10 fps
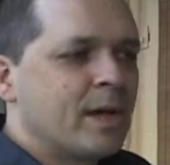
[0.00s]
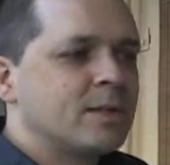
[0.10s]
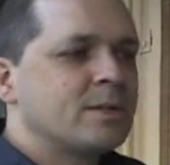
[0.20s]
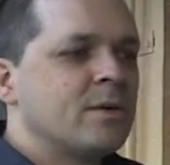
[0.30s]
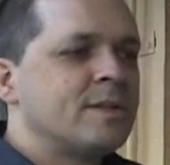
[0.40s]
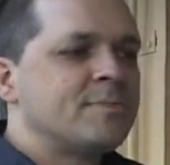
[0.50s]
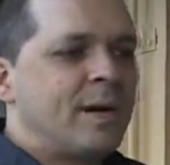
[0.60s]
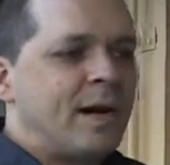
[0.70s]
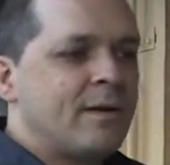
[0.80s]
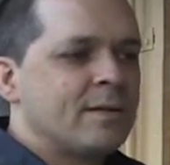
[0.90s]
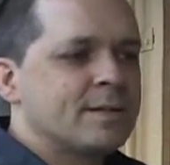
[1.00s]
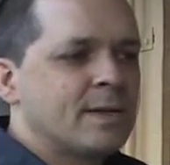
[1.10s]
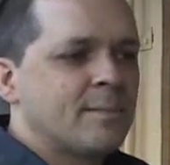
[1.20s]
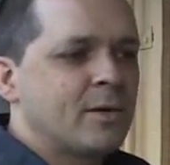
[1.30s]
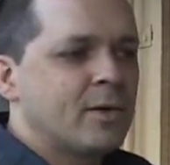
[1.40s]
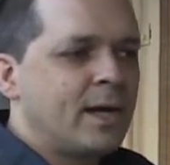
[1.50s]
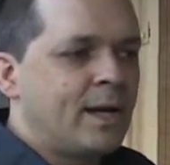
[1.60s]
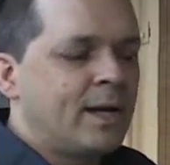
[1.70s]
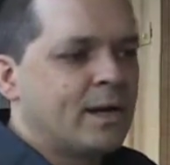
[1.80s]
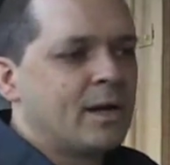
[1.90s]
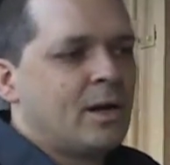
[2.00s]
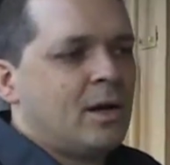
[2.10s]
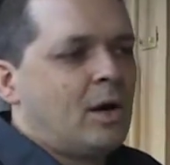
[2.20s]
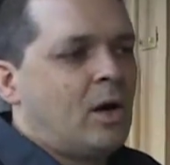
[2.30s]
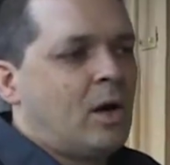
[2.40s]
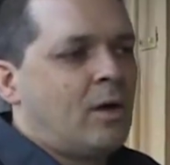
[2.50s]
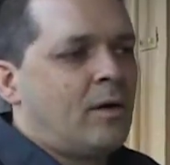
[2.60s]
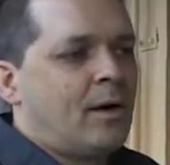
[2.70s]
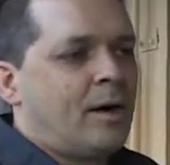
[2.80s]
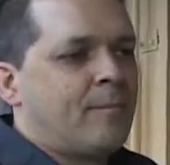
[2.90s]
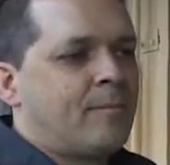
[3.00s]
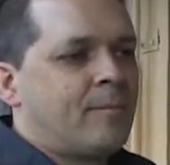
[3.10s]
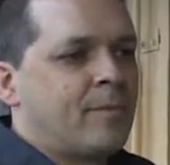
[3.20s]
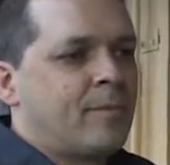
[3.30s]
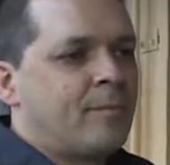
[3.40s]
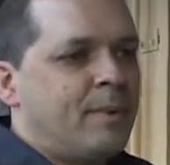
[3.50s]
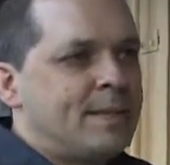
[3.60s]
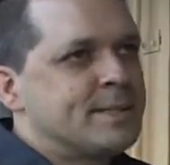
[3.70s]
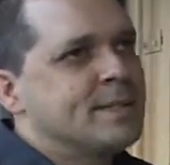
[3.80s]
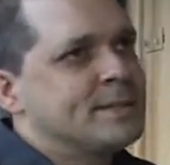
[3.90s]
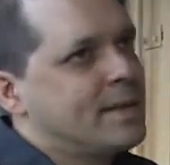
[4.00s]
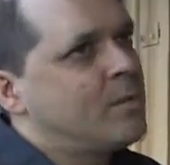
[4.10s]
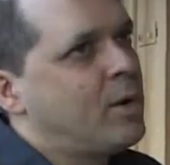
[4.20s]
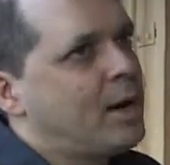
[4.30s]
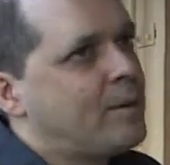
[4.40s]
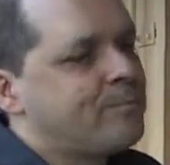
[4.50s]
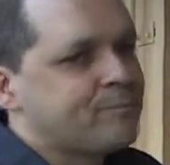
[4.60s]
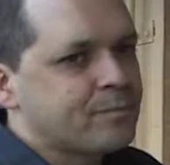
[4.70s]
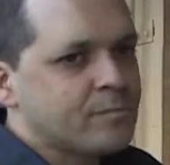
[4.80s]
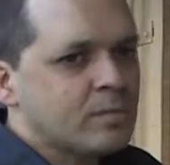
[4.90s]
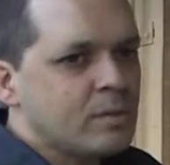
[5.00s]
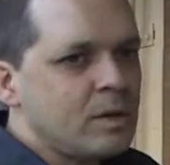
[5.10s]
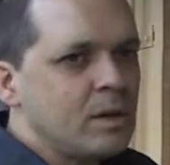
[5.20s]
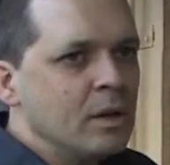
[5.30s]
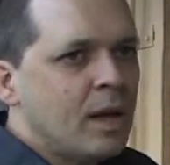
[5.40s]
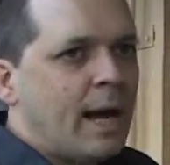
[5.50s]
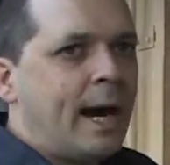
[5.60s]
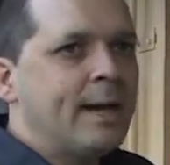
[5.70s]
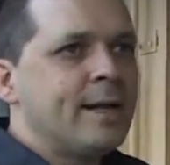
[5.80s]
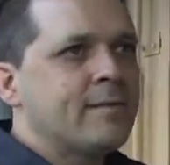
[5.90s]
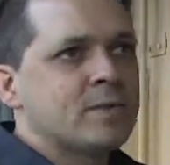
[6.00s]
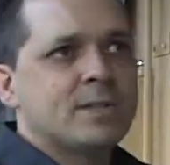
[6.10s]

And so these patterns that I'm creating are based in the same way. I never